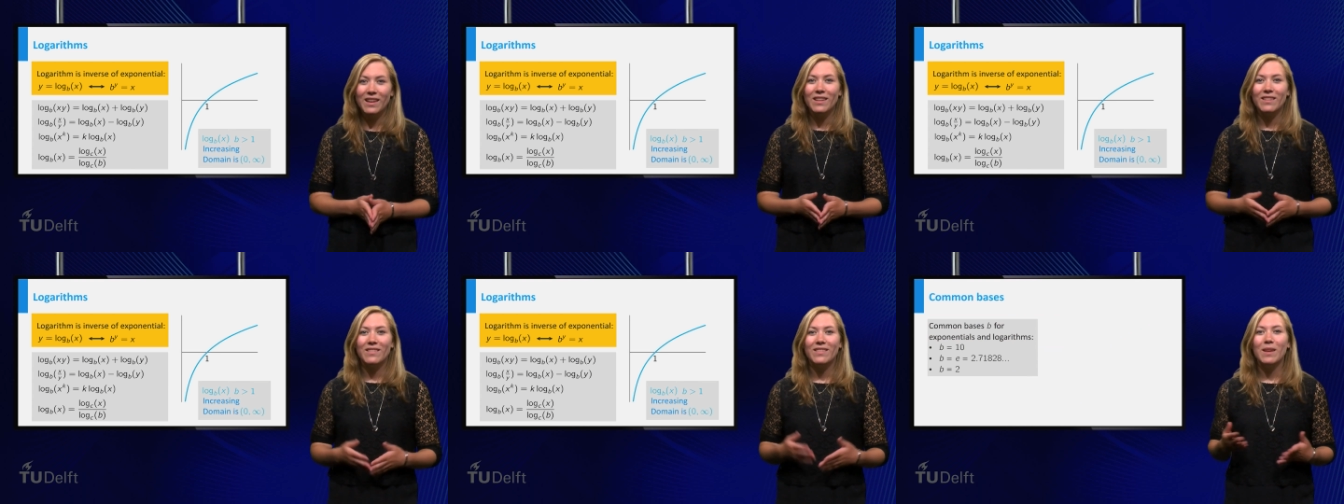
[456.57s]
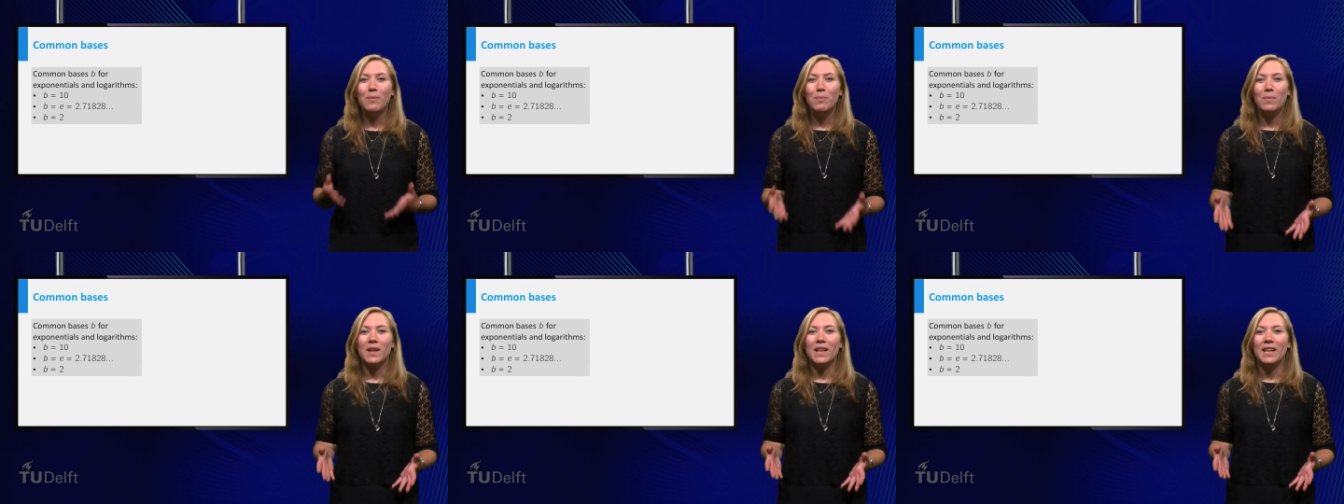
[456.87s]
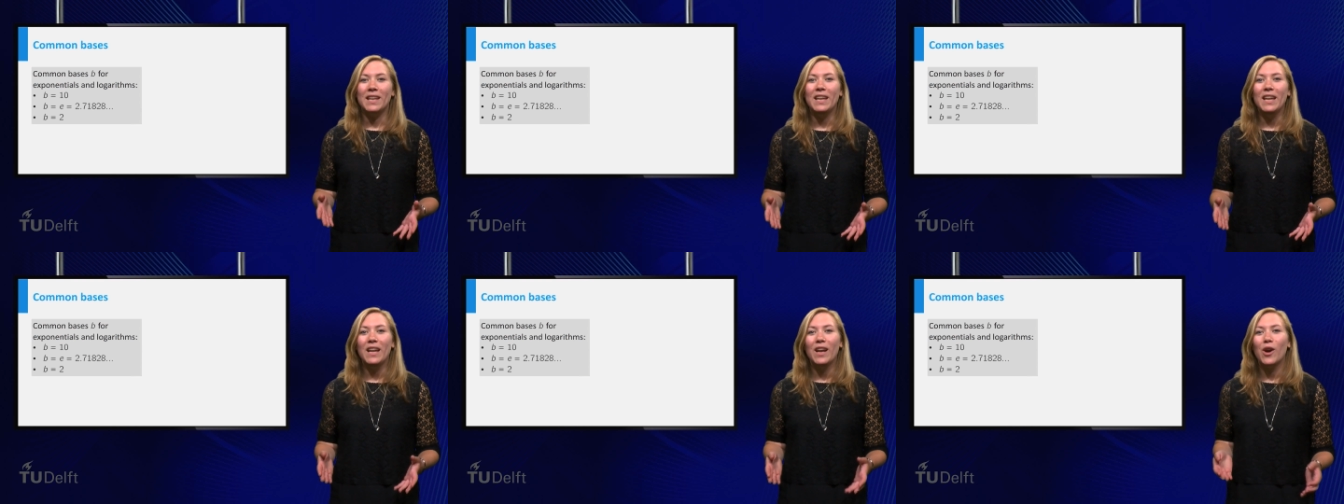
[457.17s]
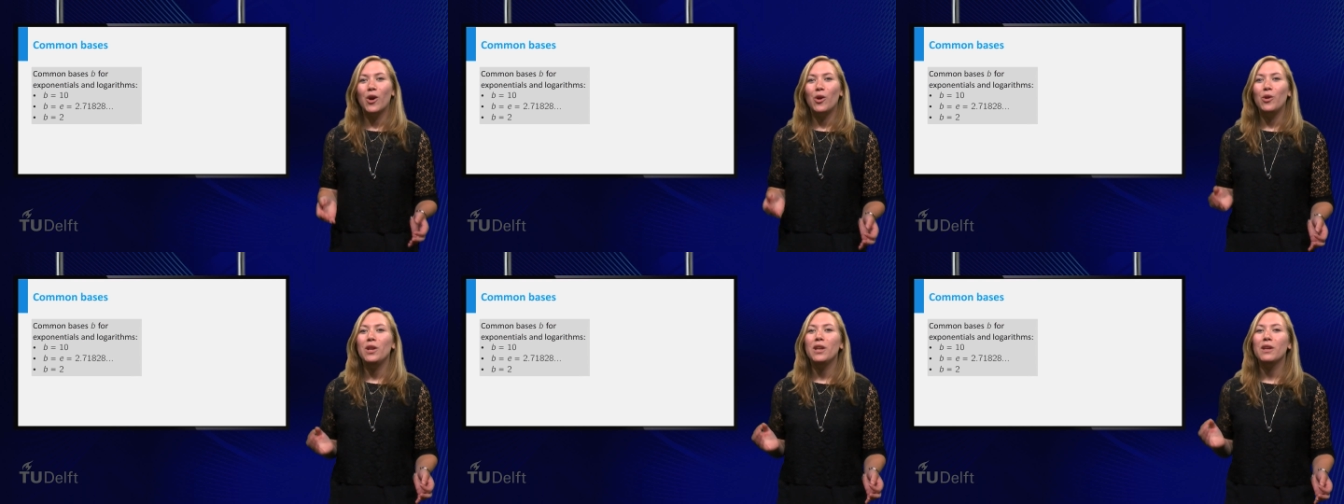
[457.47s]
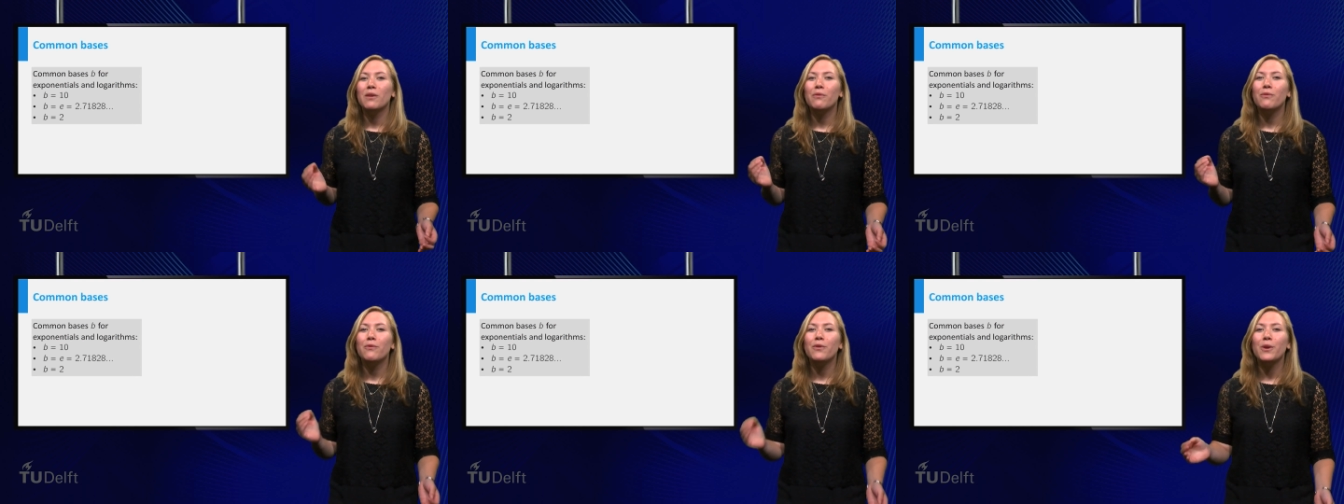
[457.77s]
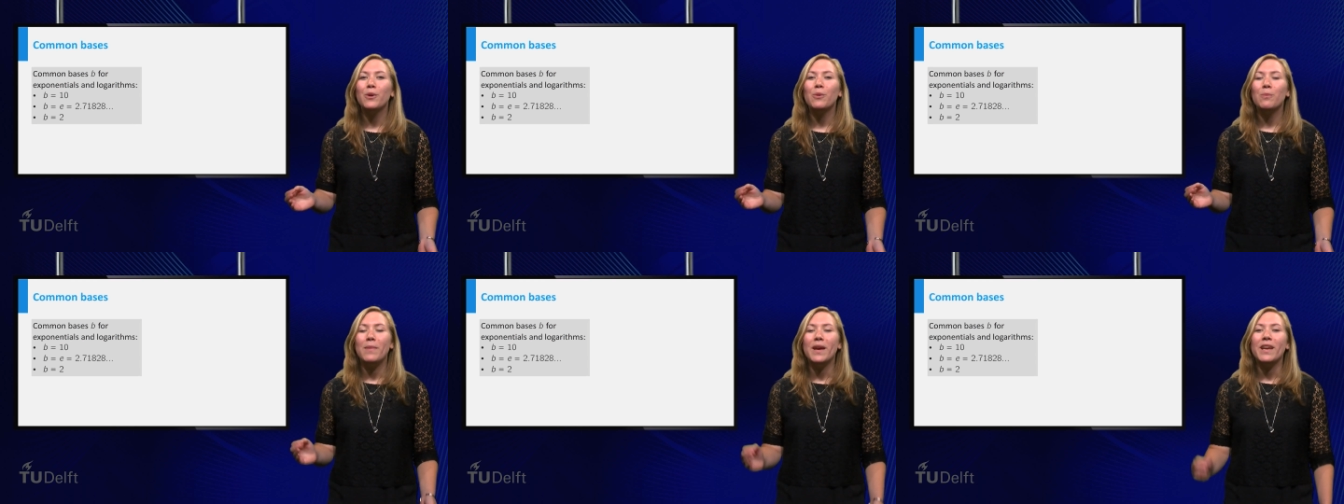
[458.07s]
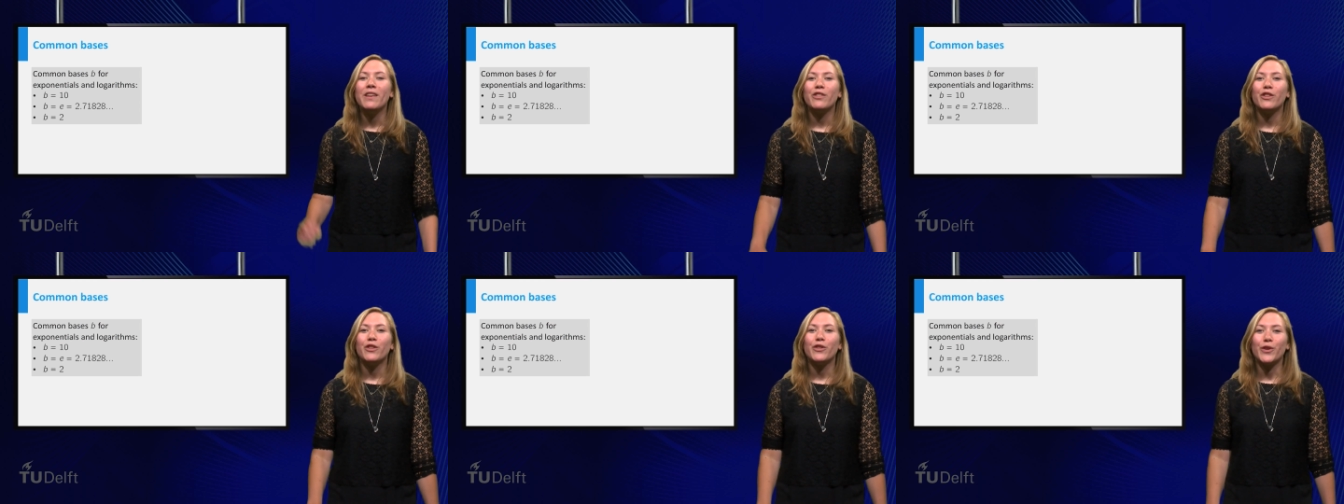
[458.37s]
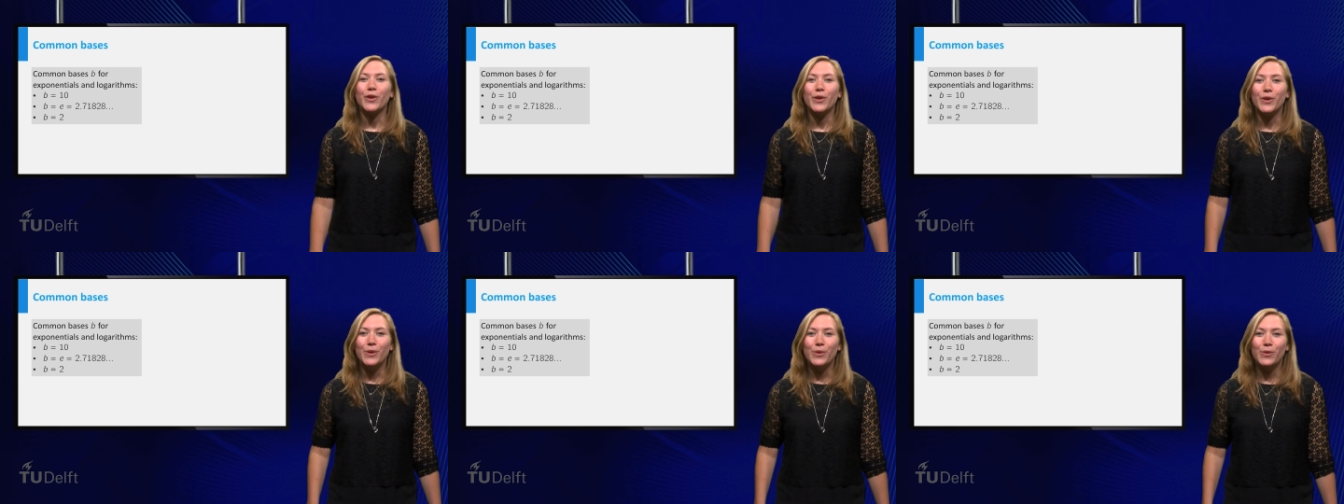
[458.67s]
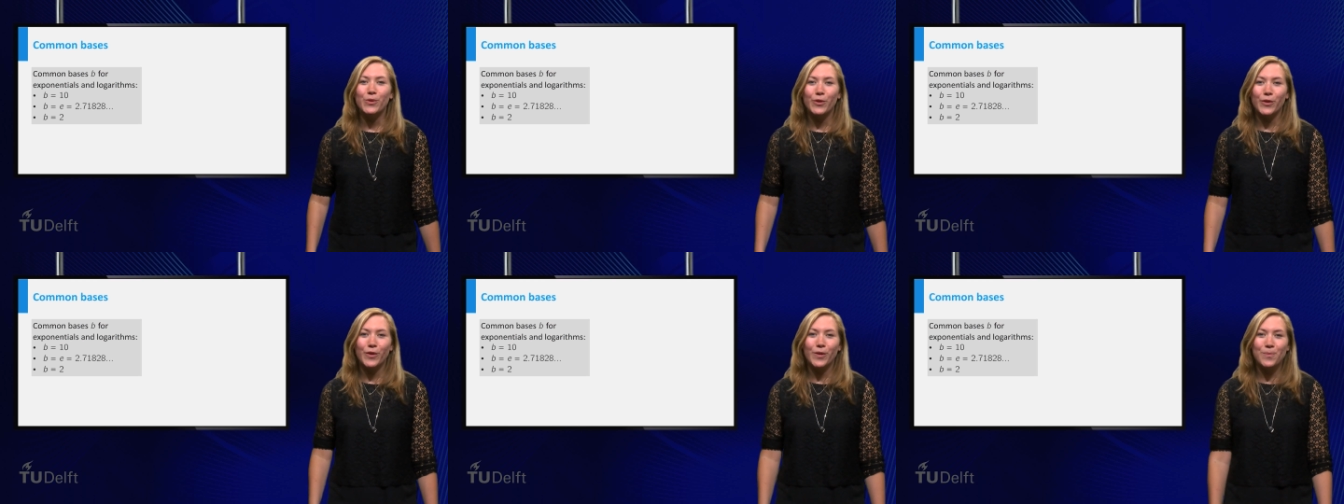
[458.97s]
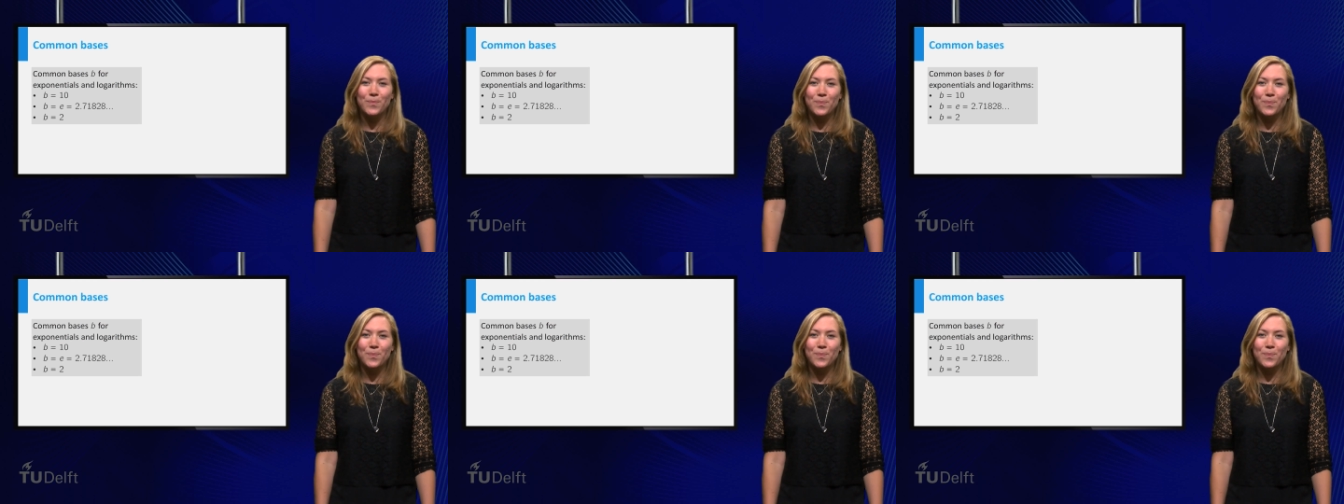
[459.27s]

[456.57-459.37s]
Typically, only a few bases are used.